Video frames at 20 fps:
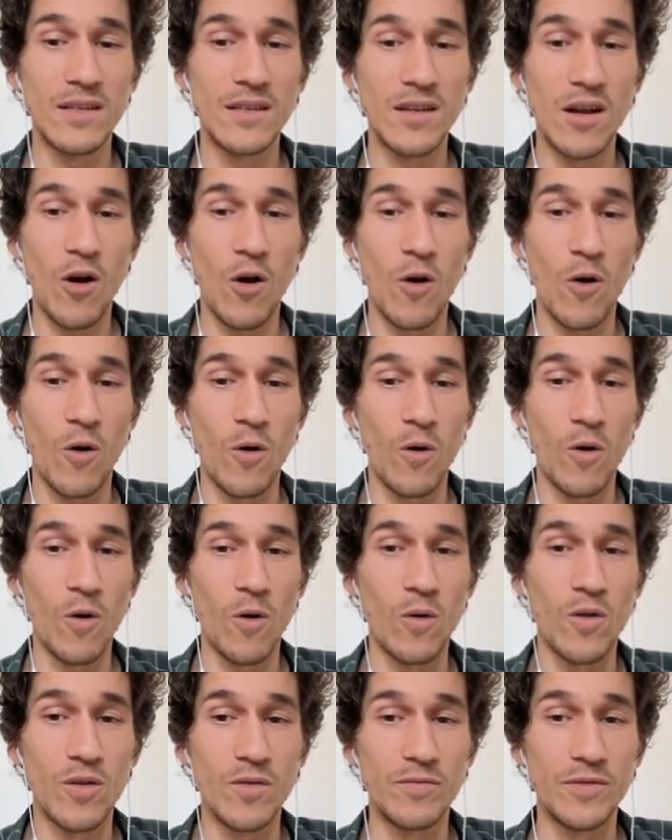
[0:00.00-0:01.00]

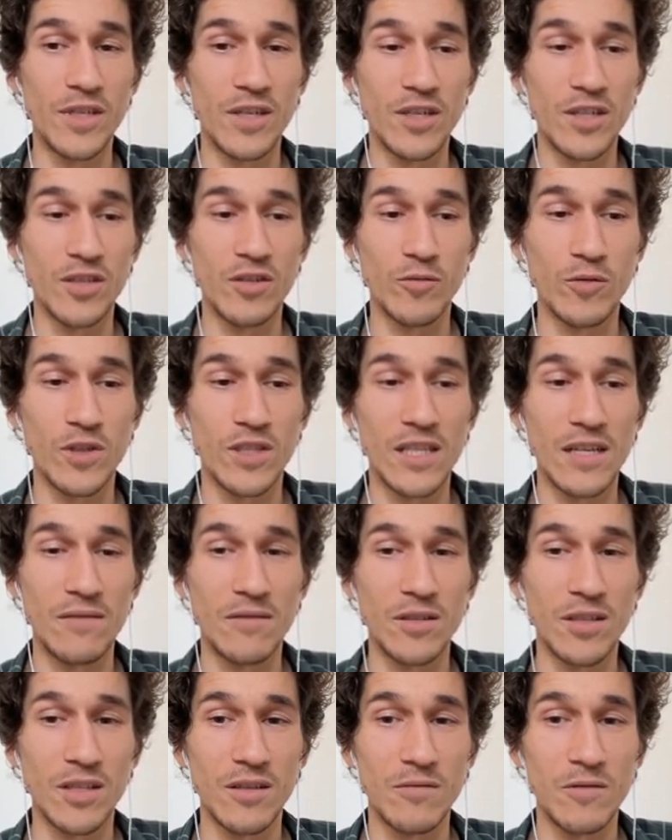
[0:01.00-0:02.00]
oh, if there is no
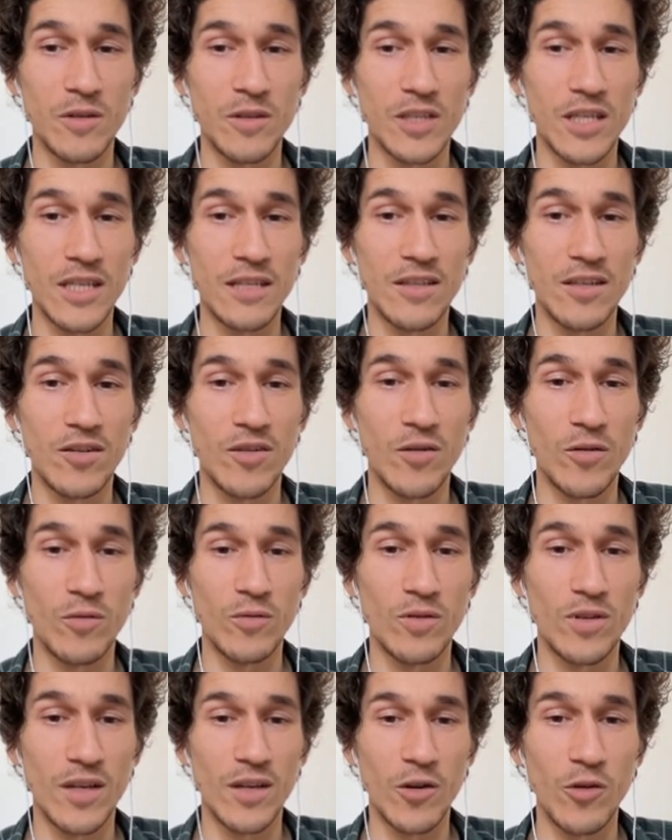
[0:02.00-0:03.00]
7, he will take the
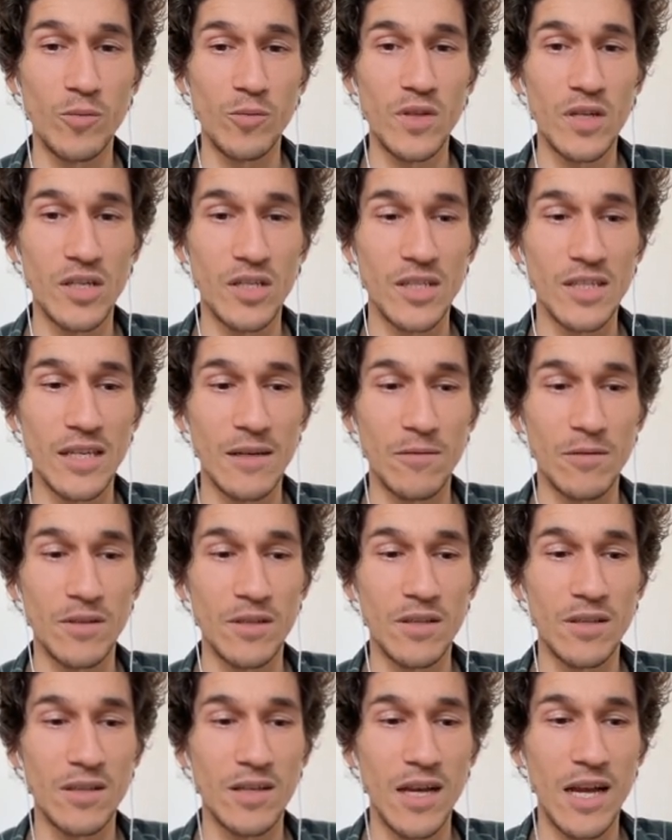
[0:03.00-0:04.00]
roads. I hope there is 7.
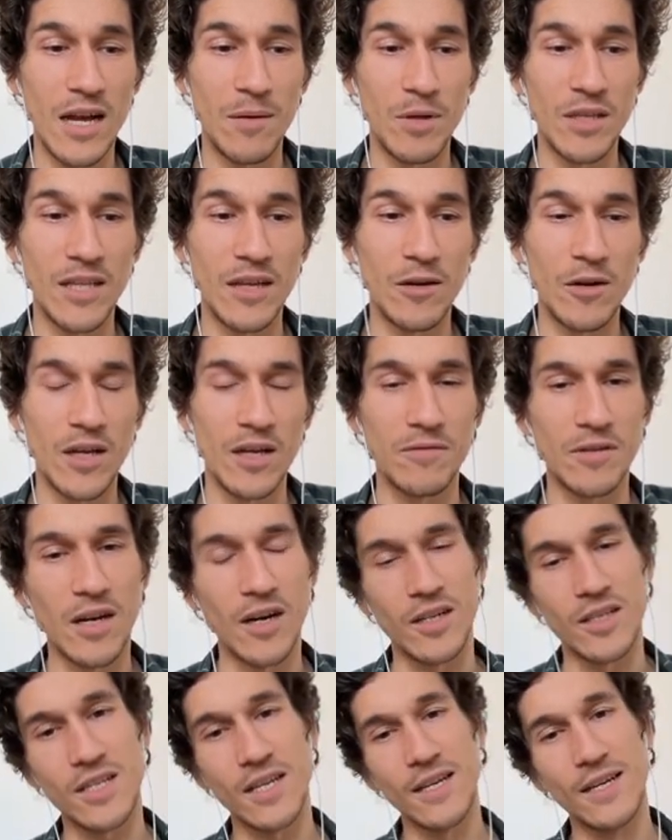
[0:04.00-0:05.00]
Ah, but now I have
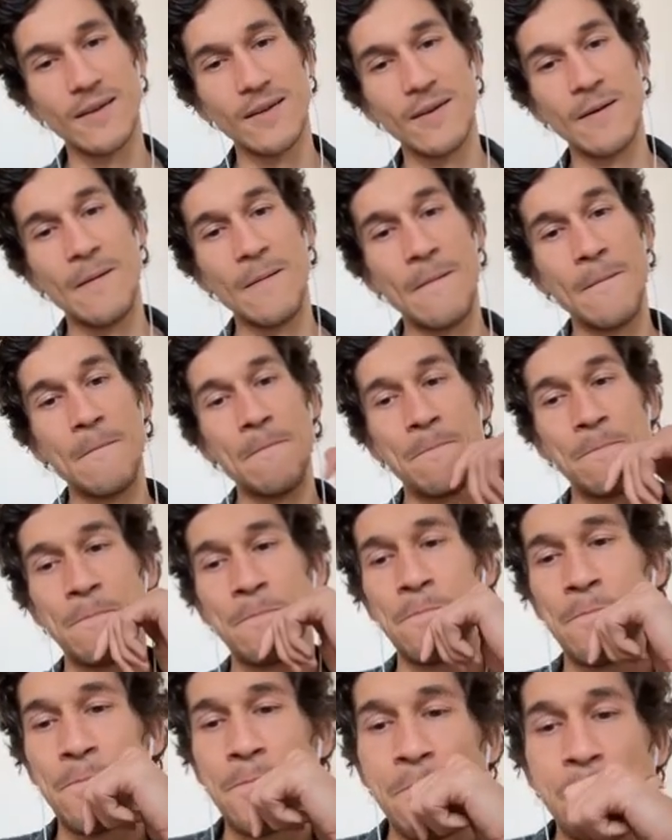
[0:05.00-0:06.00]
cards.
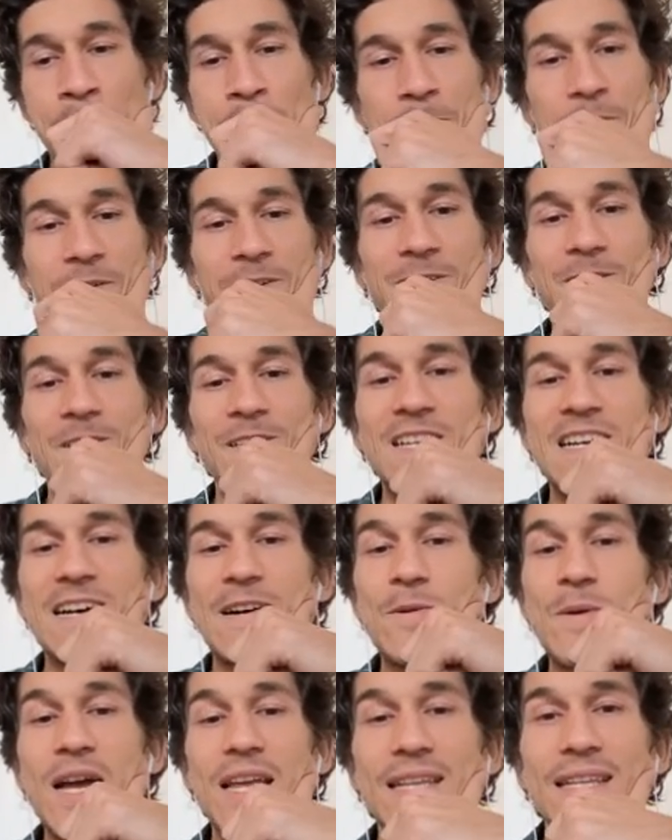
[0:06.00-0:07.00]
So now I